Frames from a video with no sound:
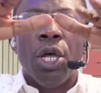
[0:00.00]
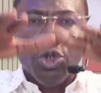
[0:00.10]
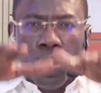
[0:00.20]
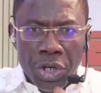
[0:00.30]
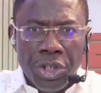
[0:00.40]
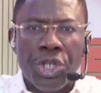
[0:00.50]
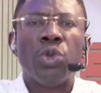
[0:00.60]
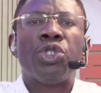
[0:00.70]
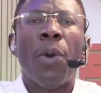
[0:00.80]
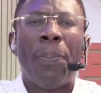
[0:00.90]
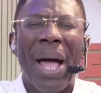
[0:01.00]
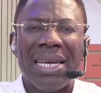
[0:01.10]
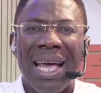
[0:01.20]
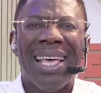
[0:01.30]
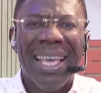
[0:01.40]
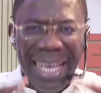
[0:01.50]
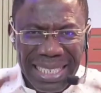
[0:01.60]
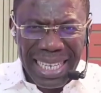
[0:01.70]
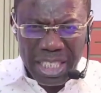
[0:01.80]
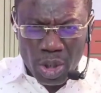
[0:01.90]
you reduce your partner. It's
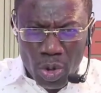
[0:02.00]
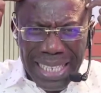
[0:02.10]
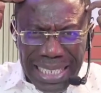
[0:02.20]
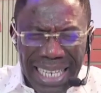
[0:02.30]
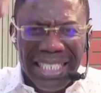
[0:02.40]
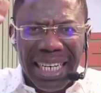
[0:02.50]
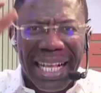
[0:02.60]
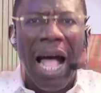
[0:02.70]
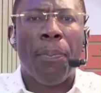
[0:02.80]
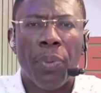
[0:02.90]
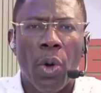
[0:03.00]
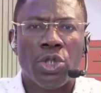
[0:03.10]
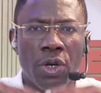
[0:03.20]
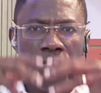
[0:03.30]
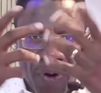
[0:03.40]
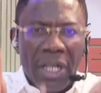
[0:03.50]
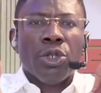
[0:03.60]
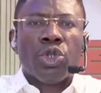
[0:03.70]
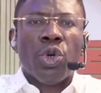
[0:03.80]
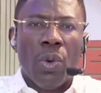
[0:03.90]
a strategic approach for
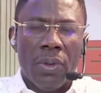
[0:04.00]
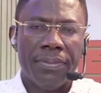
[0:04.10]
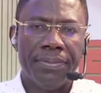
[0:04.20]
control.